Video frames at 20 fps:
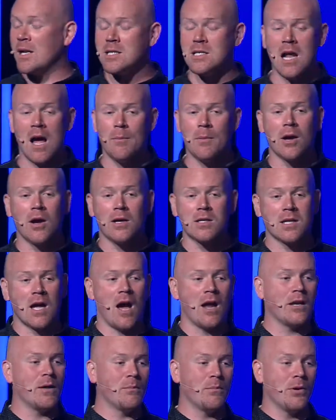it's not because
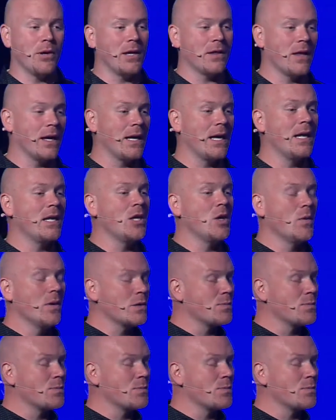God didn't put anything in you,